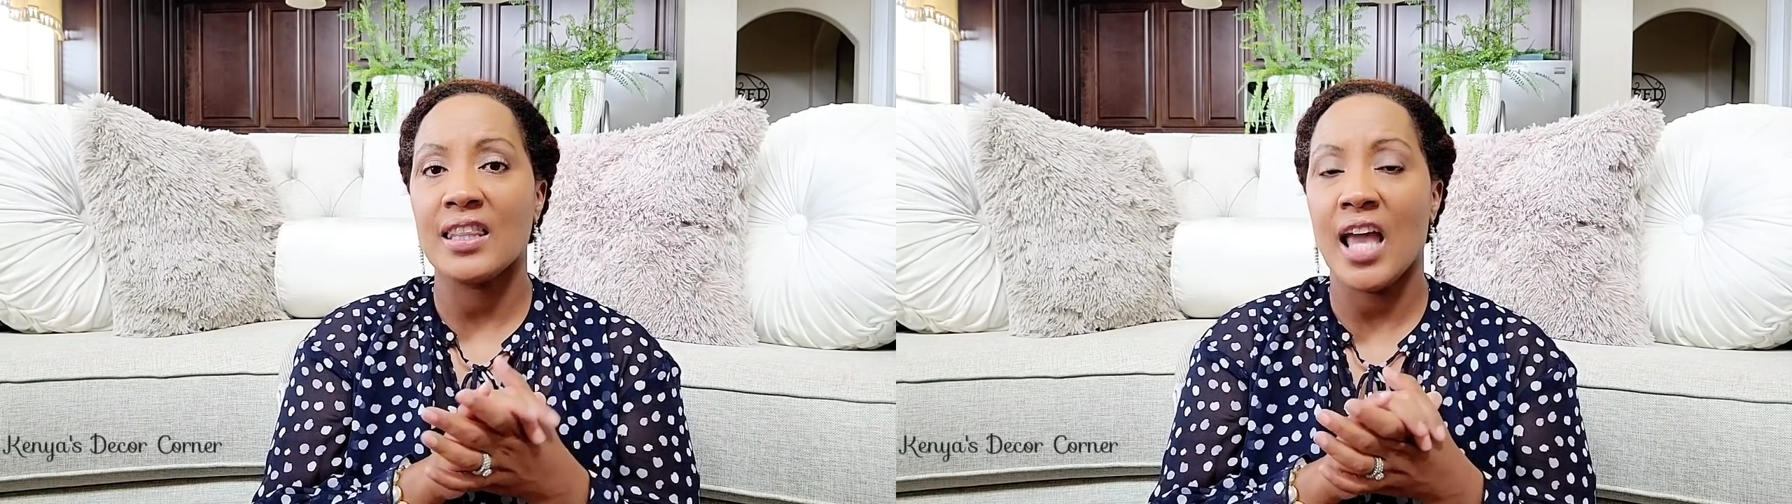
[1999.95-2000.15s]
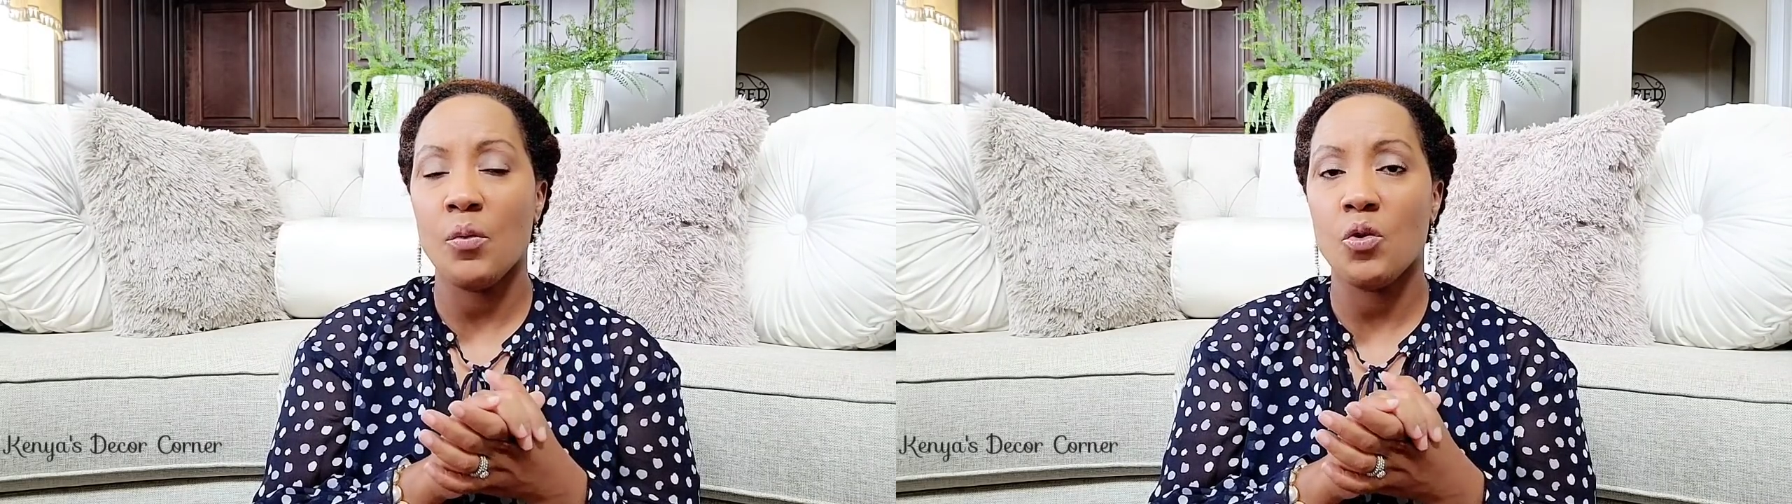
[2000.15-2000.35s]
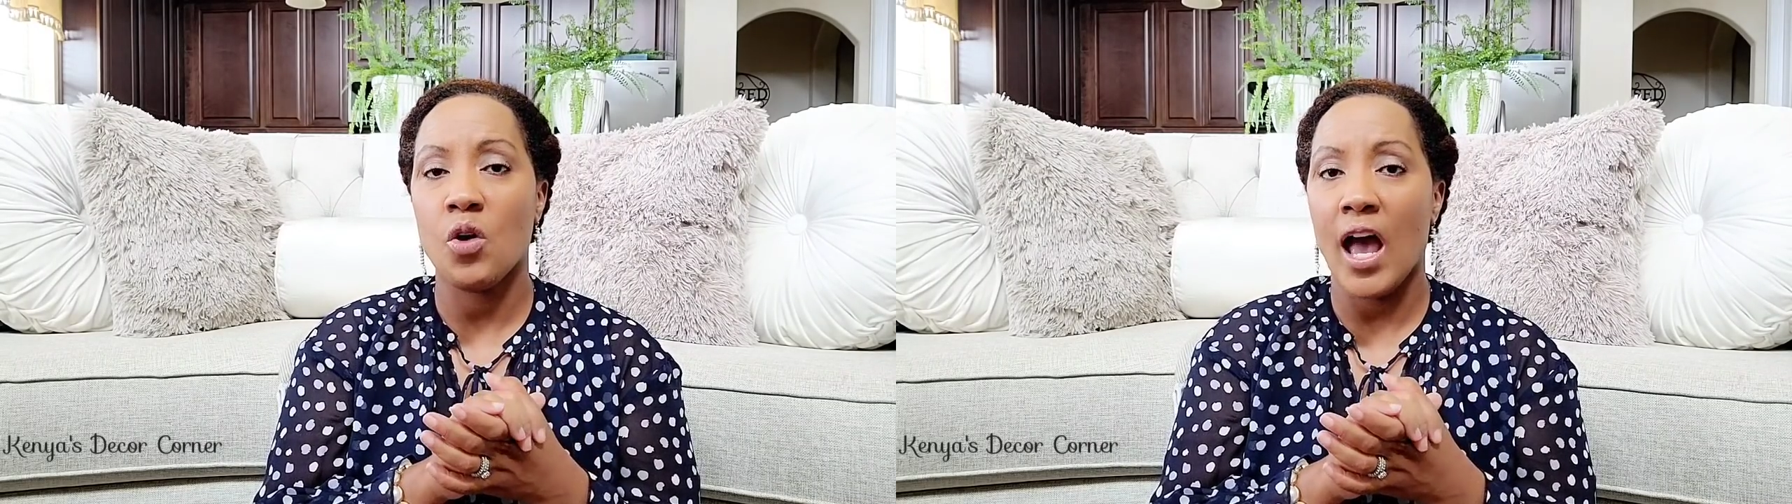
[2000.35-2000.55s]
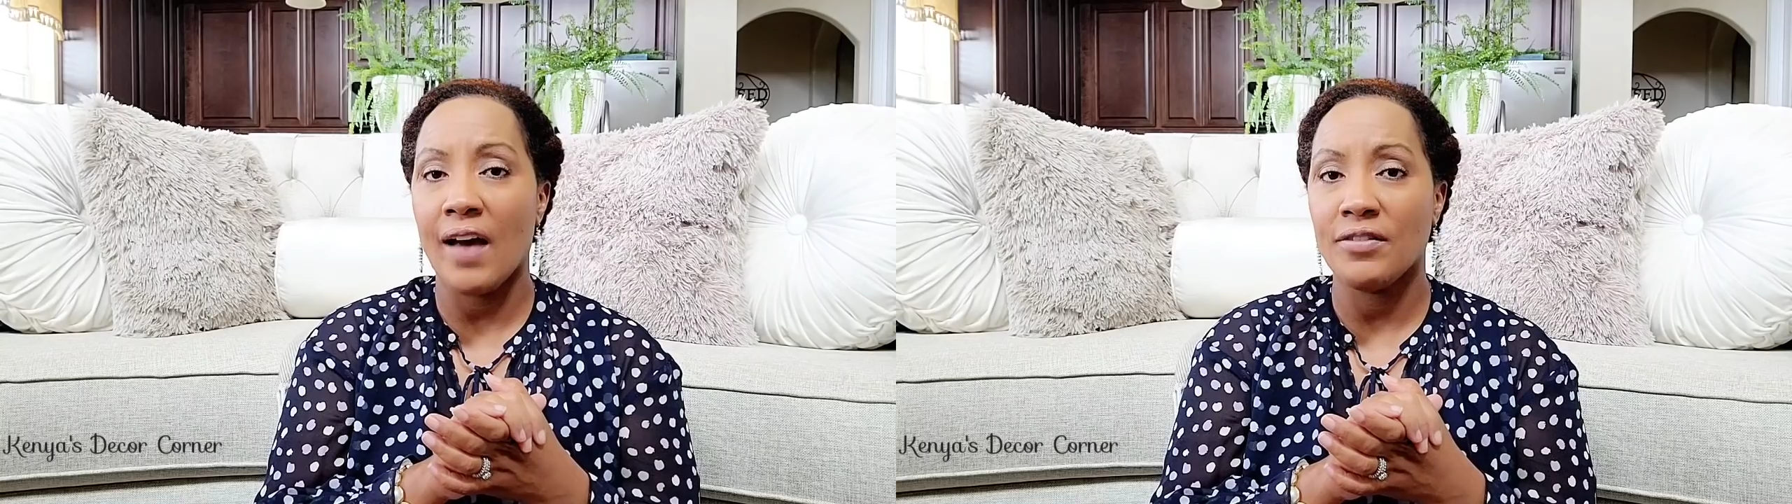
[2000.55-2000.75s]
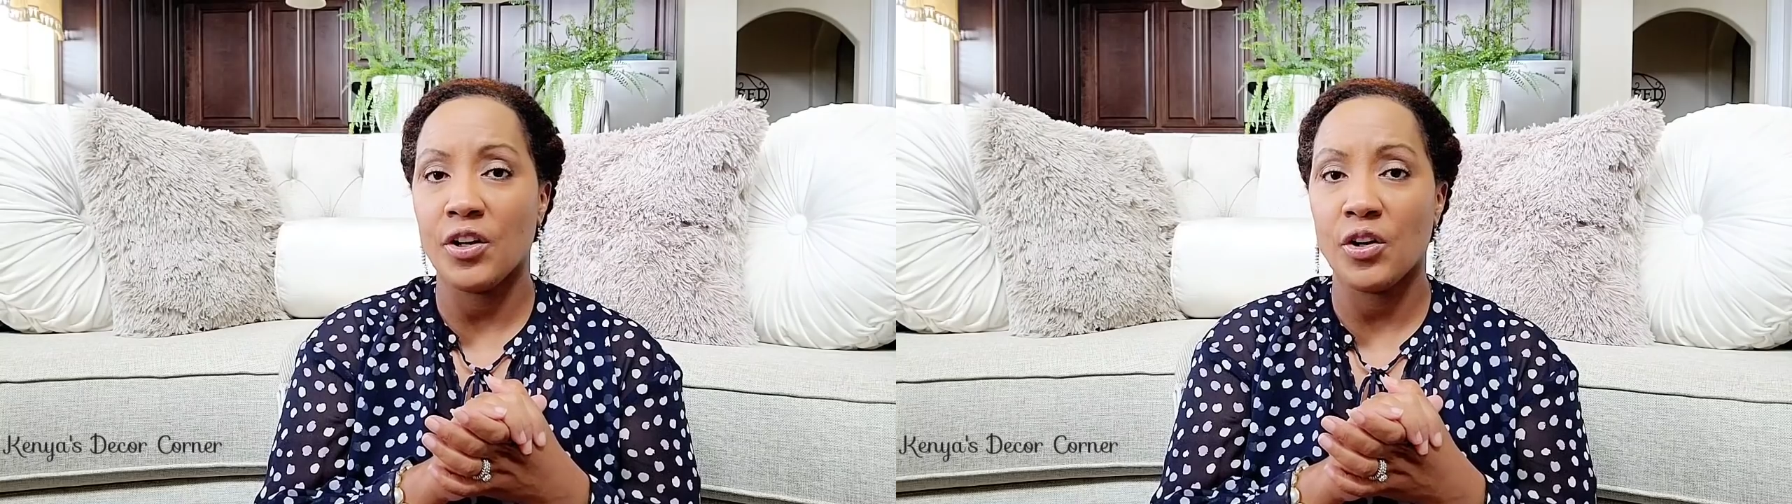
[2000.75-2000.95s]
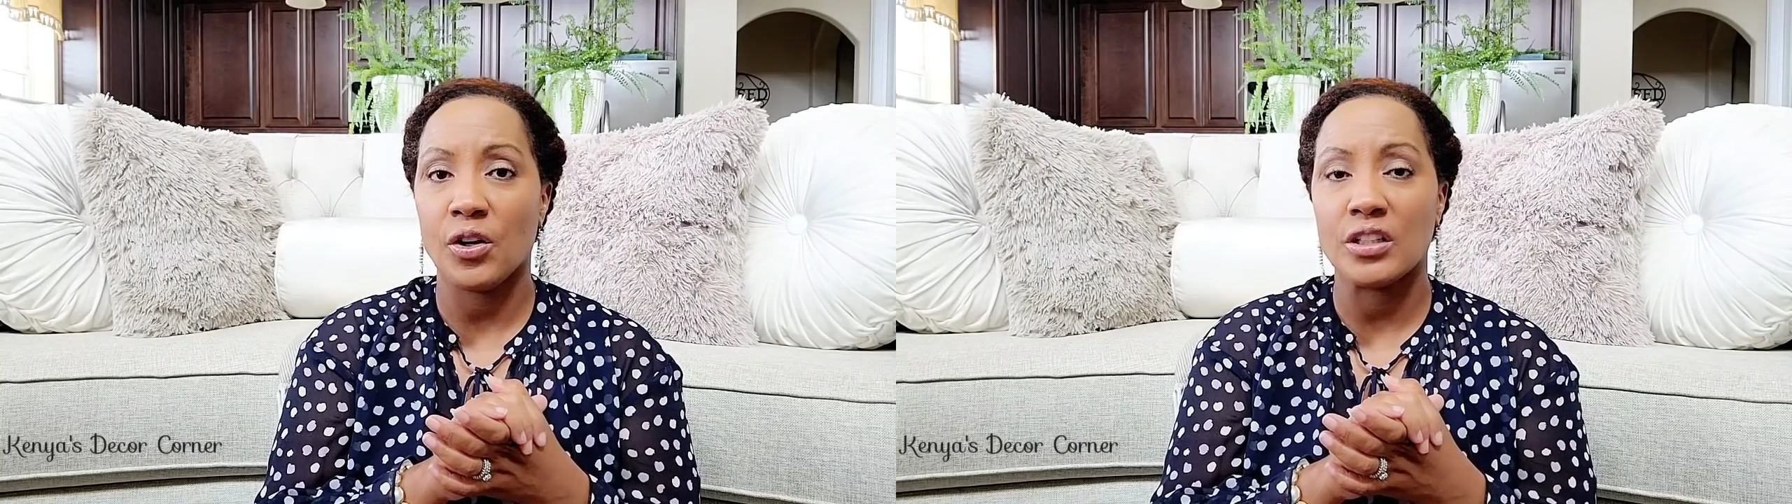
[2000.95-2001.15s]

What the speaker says: they will have their